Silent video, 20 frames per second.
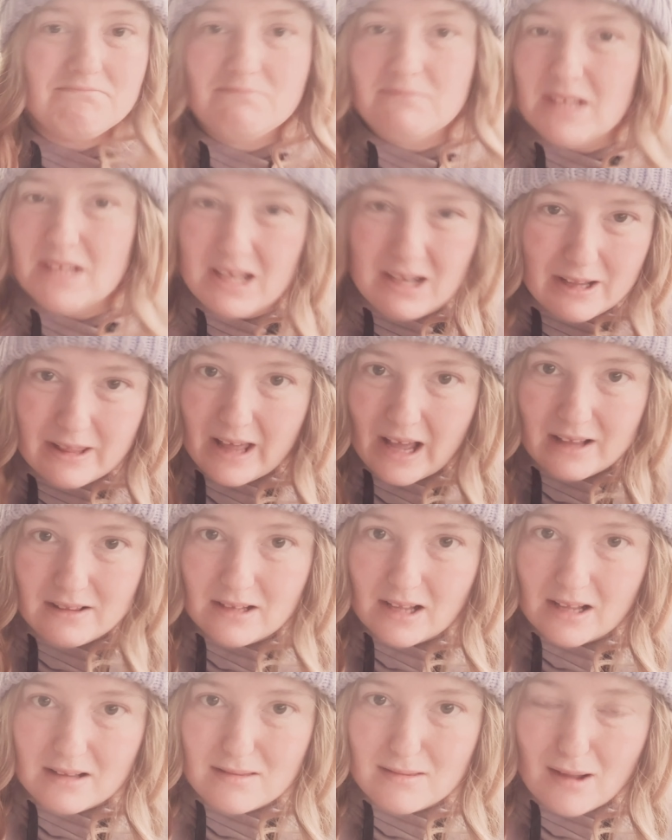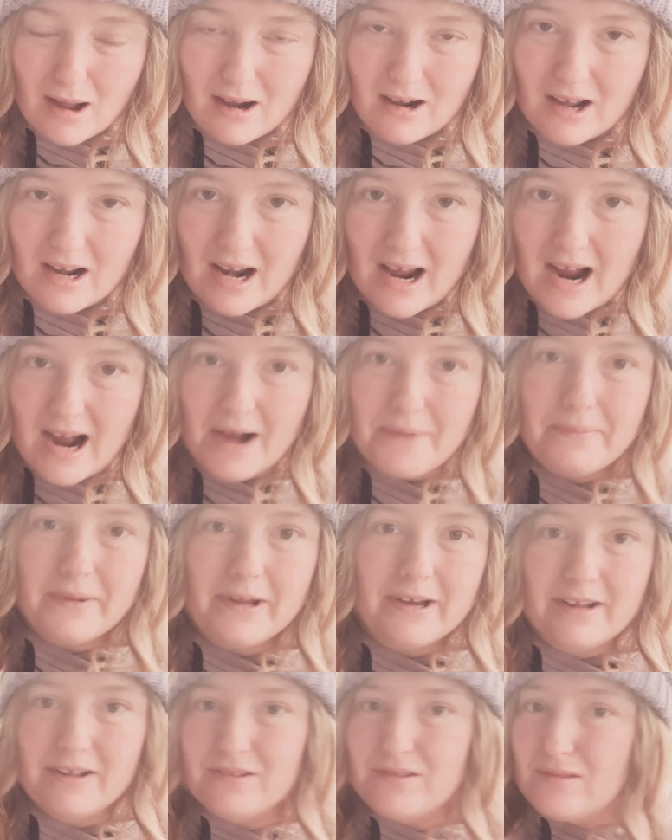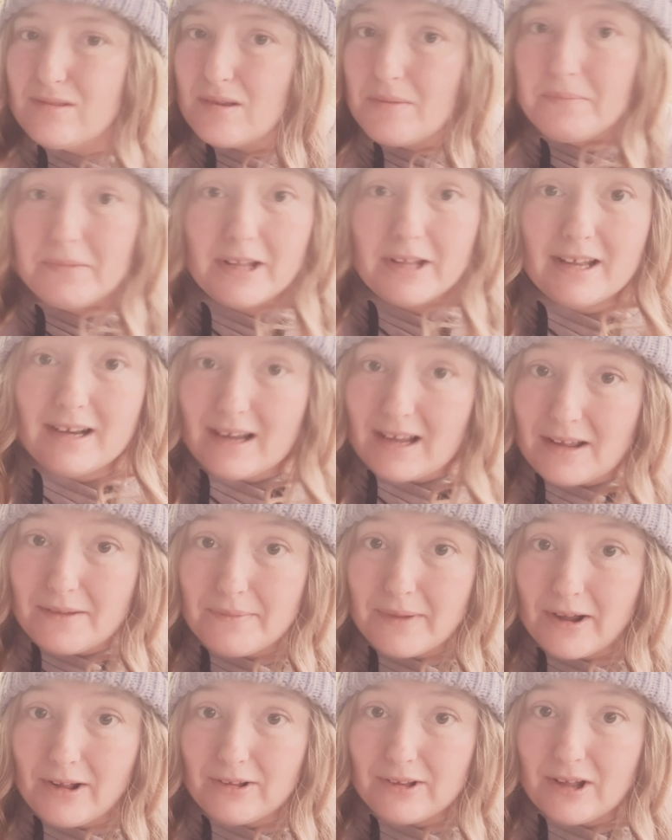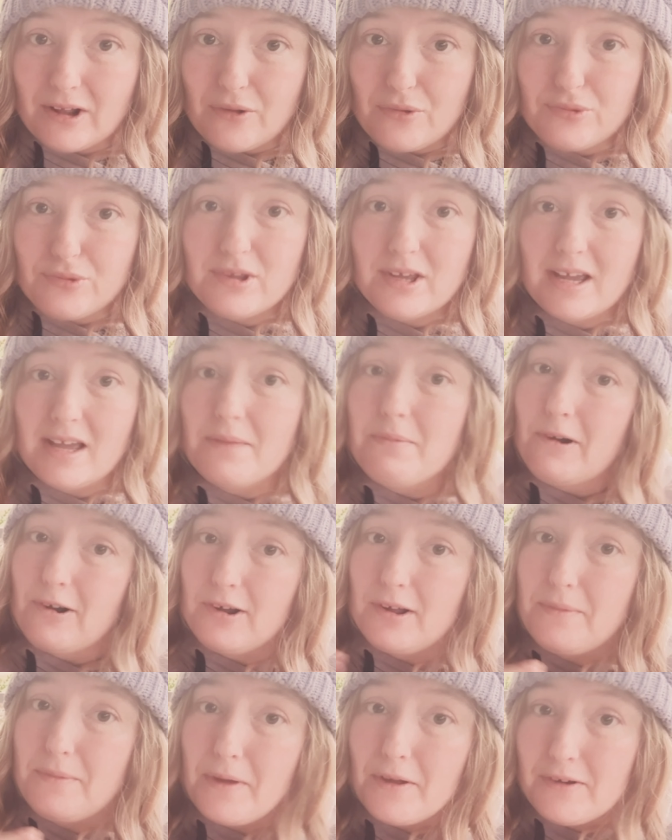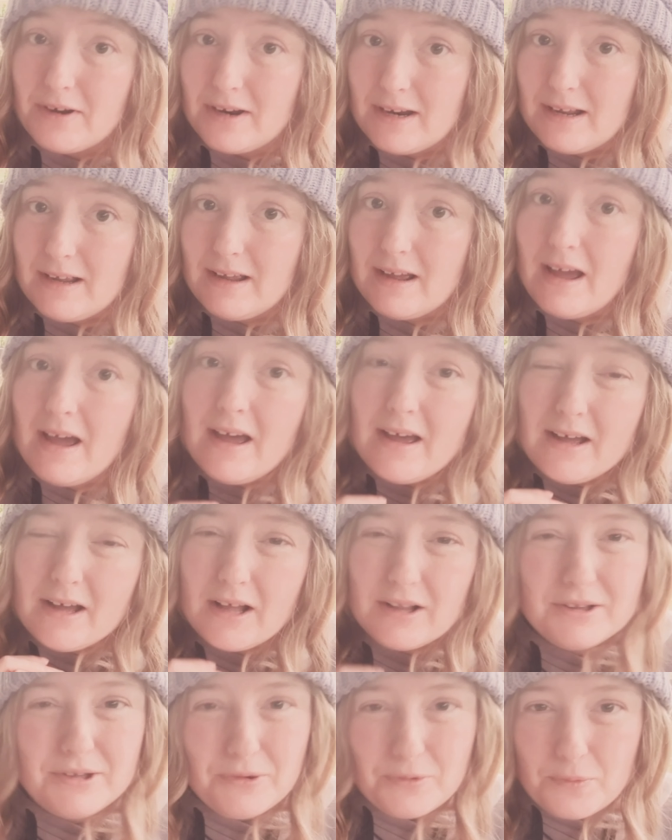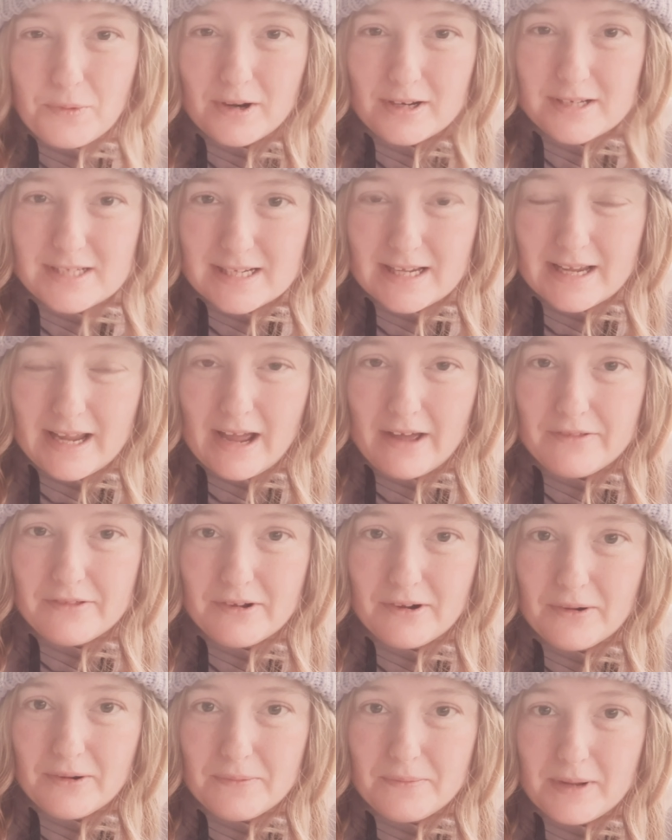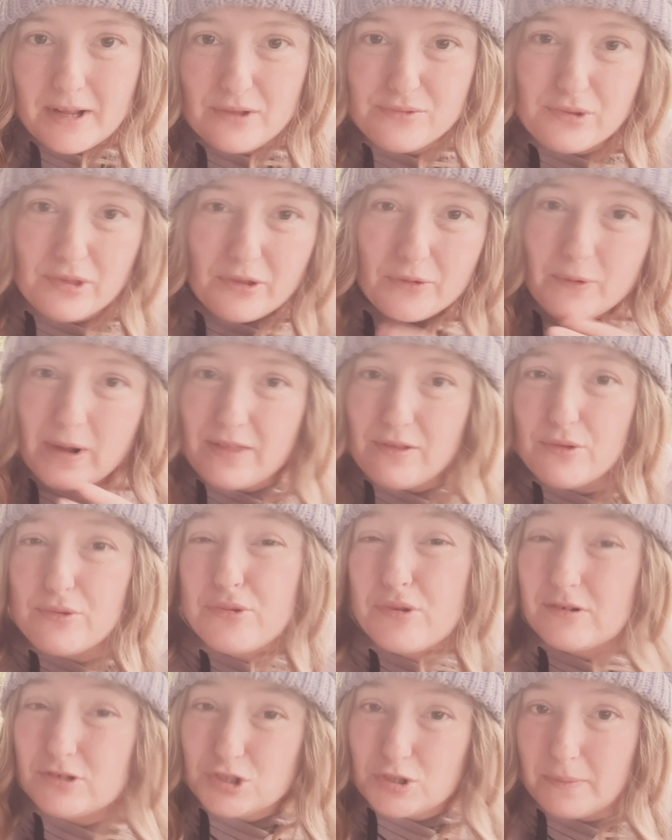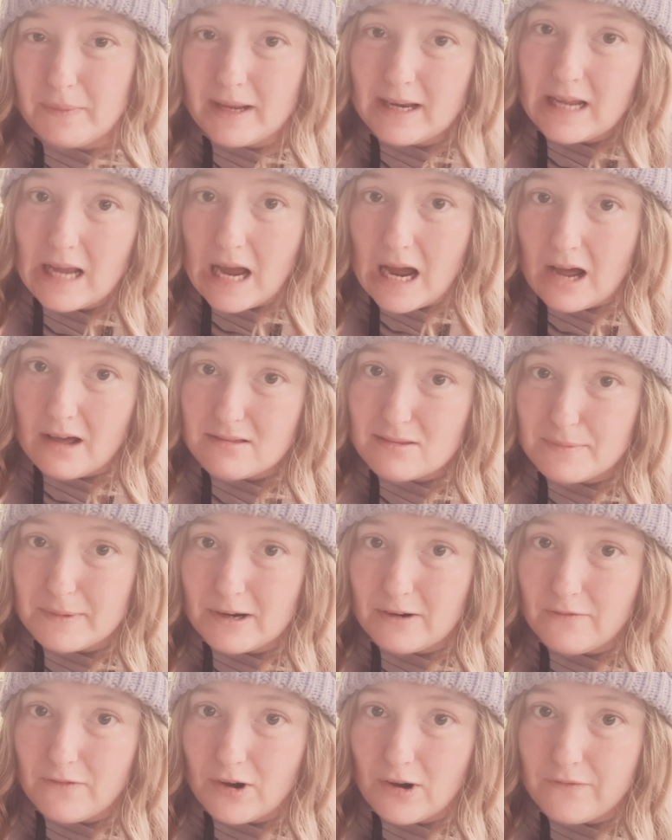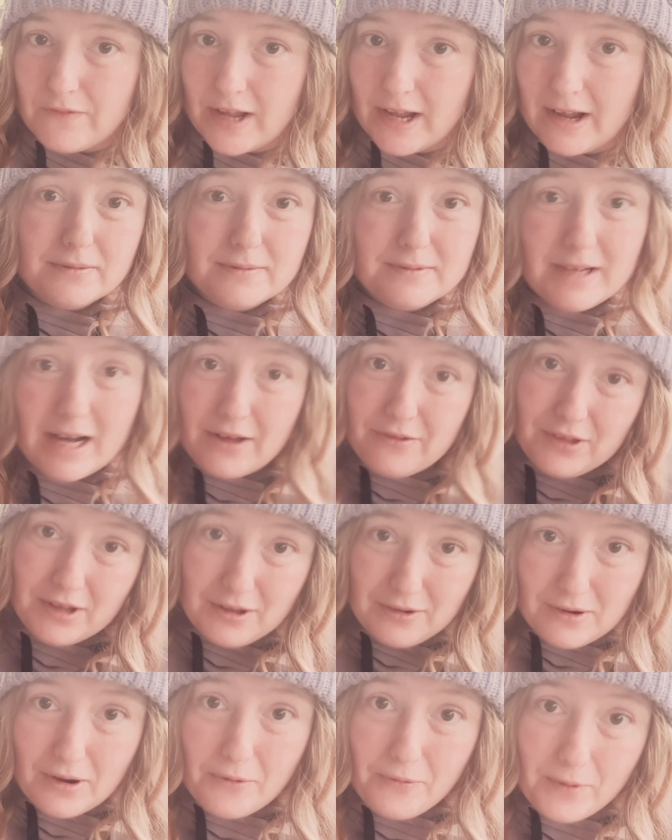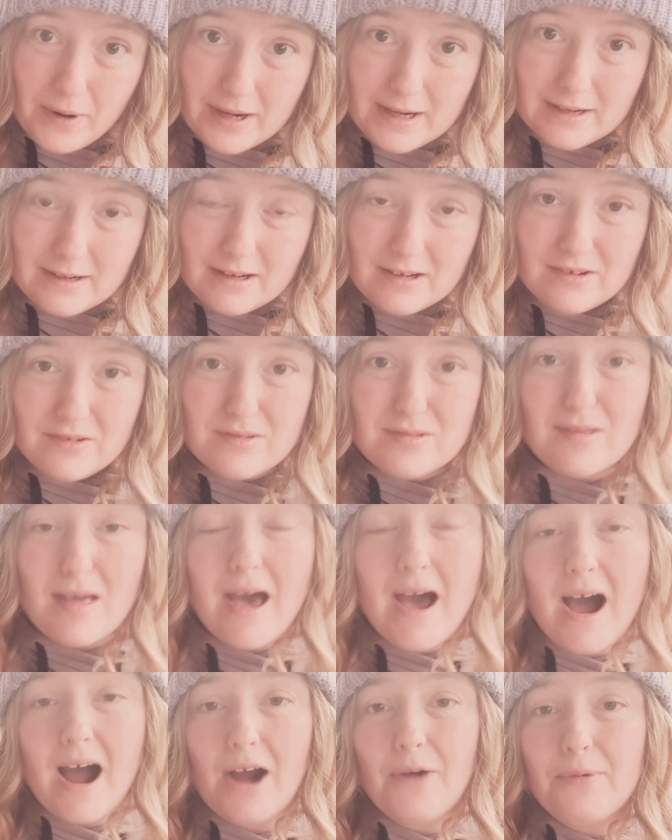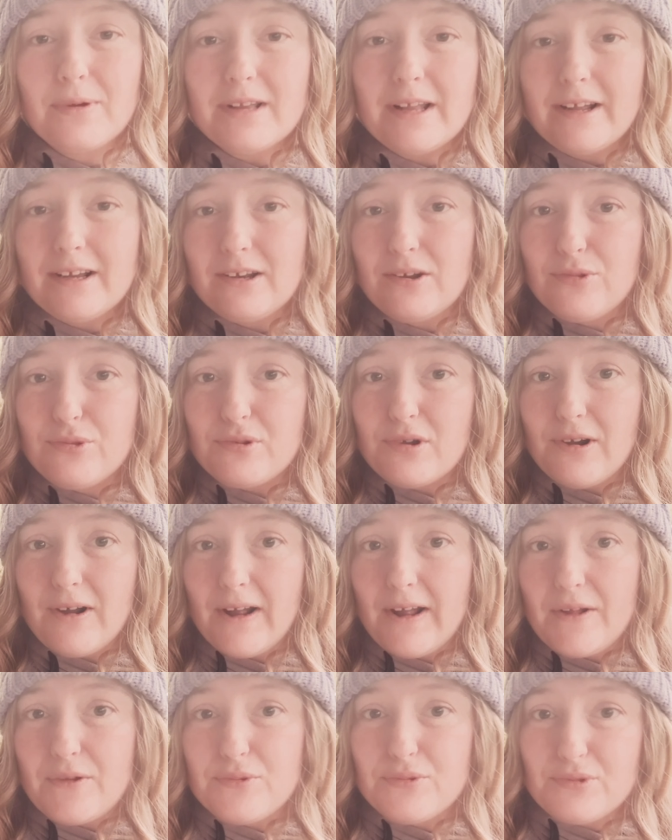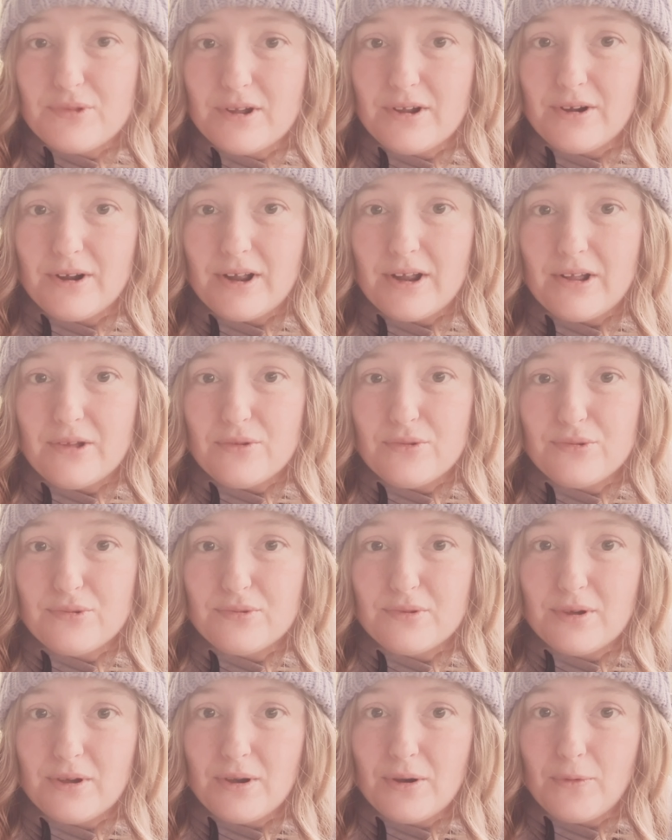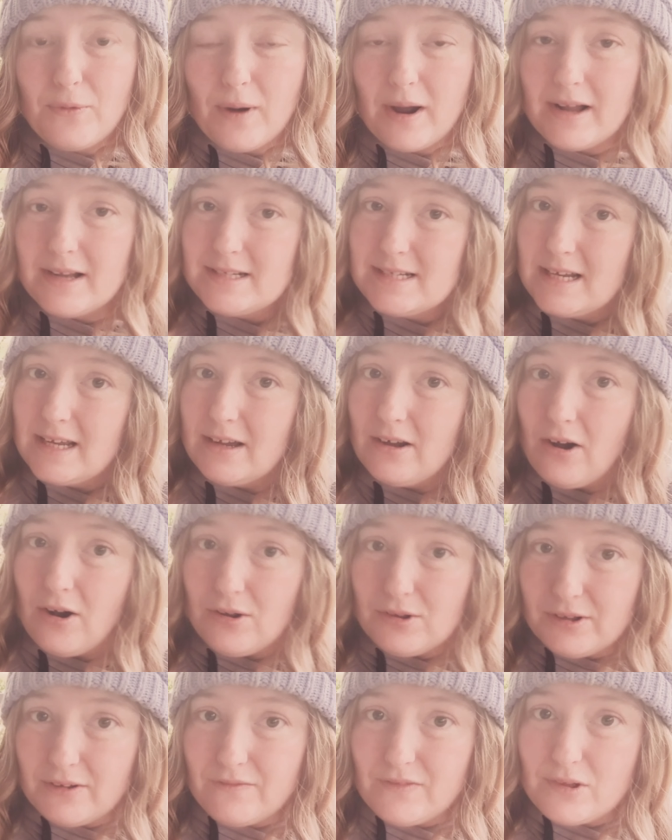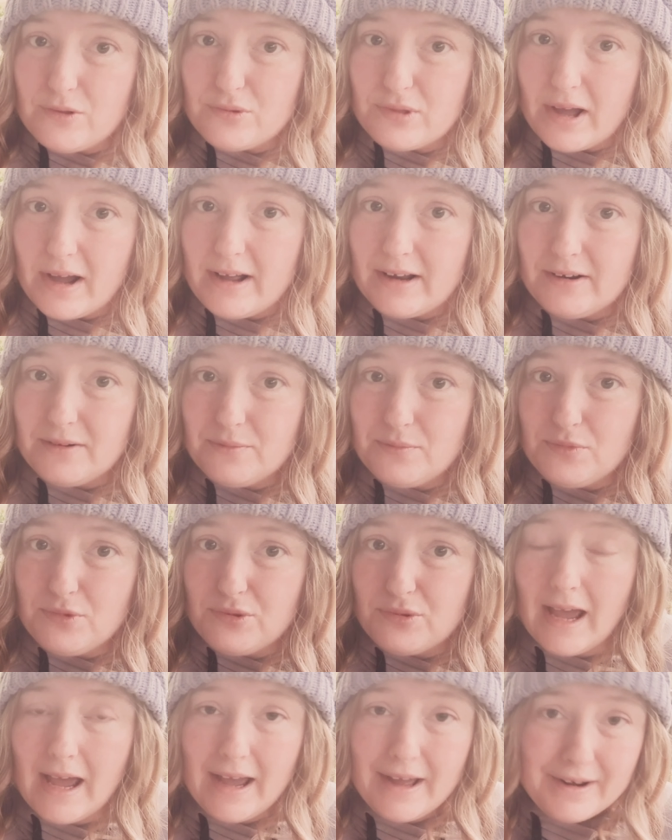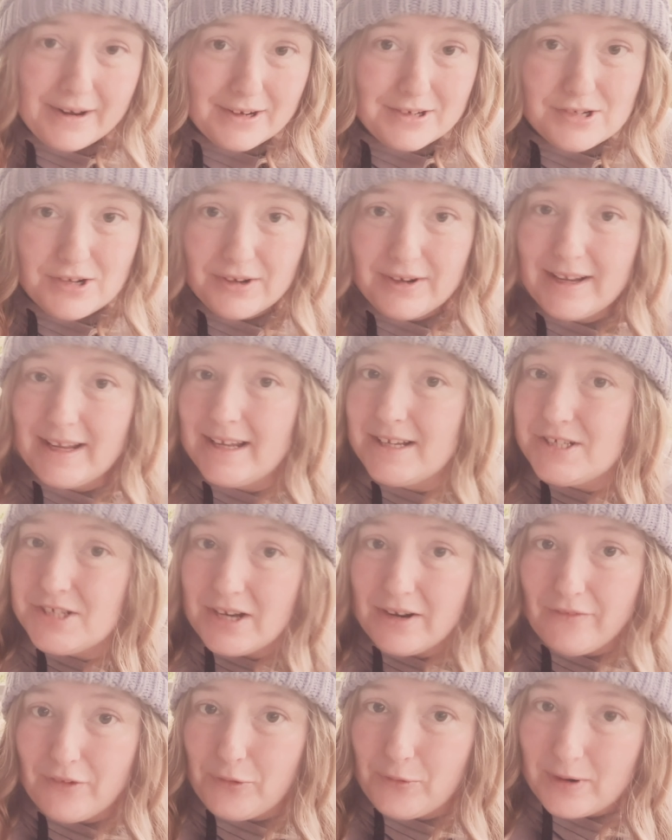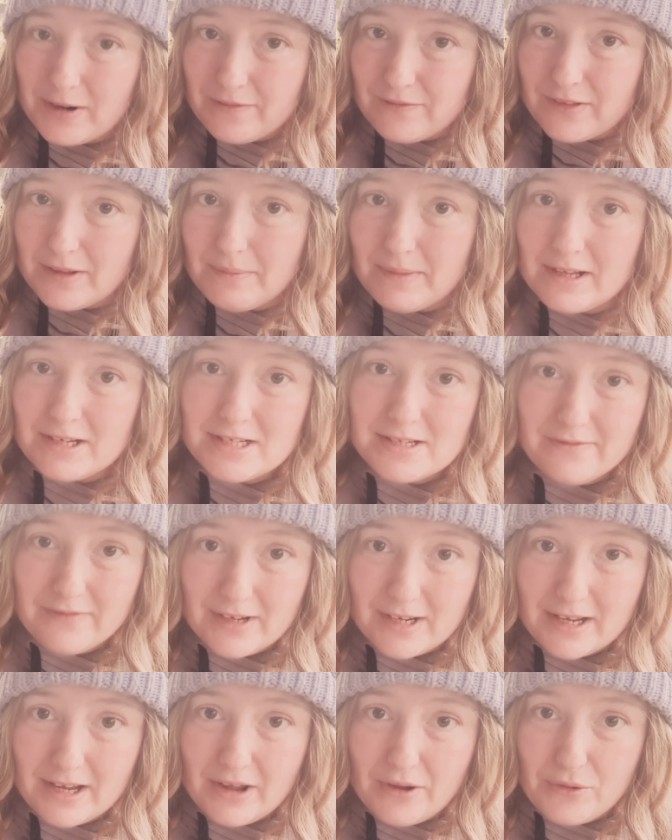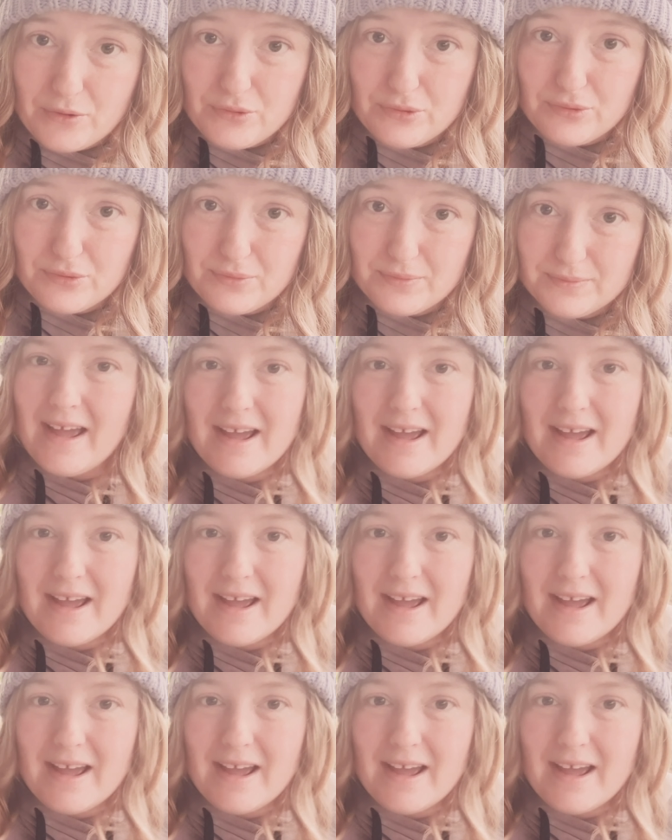None of that. That's not going to happen. It's simply an email list to keep our community a little more together because of the way that social media has been evolving. Now that you know what it is, I would like to start a series where I take all of these items and I turn each and every one of them into videos.